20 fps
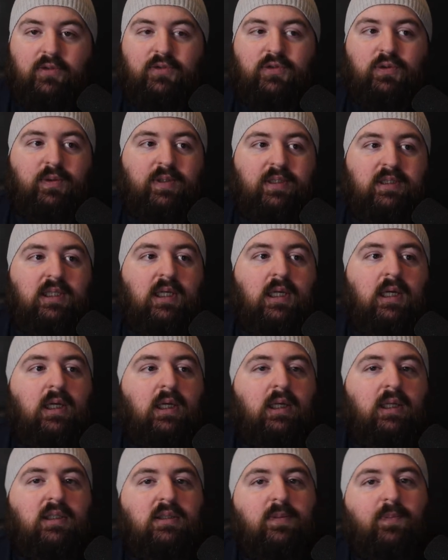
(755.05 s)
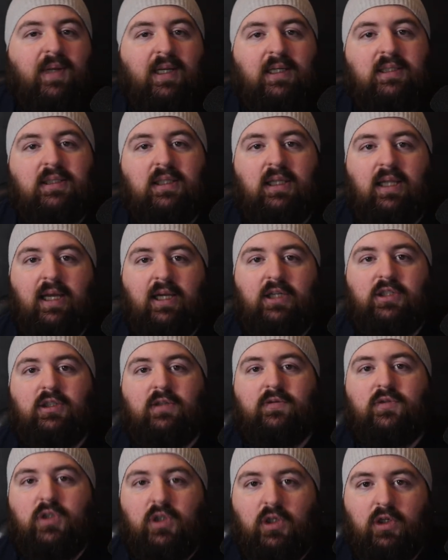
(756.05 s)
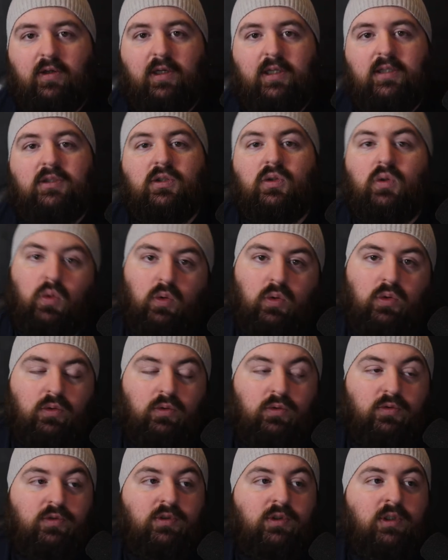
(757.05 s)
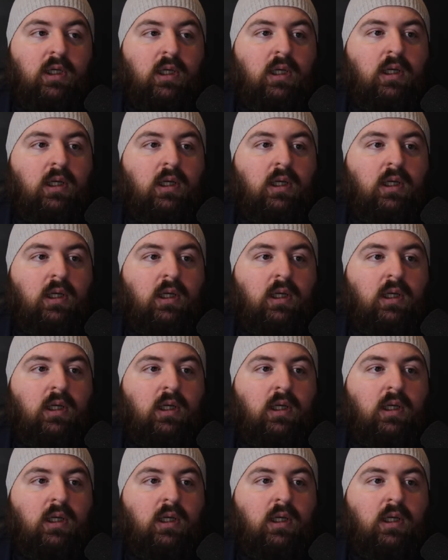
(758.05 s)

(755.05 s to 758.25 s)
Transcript: so there's a big selection of tourists, locals.